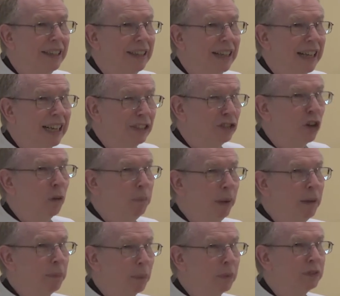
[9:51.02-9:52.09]
And so
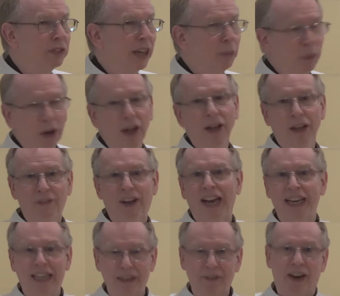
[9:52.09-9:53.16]
people will say, well, if I
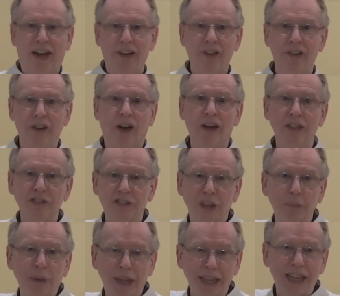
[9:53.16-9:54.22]
give $100,
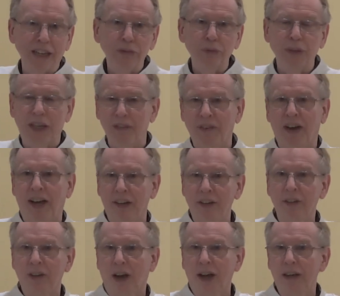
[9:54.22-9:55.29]
somebody else will give
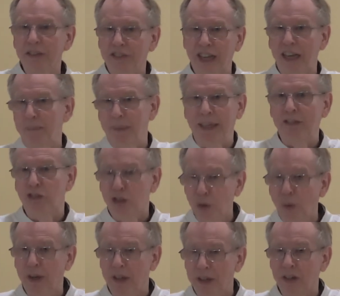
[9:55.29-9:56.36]
$100. That makes
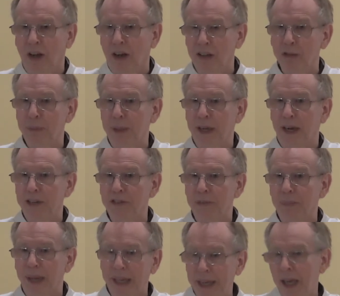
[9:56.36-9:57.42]
$200 because of
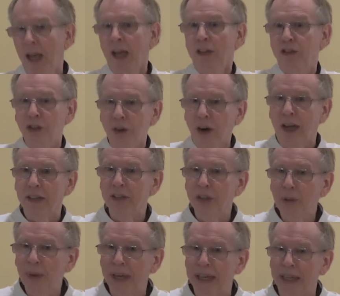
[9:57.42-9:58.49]
me. Sure, I'll
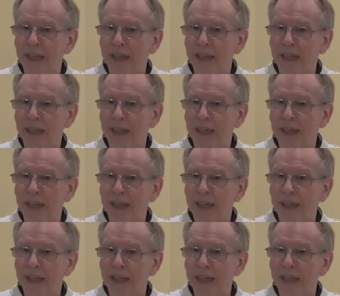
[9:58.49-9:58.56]
do it.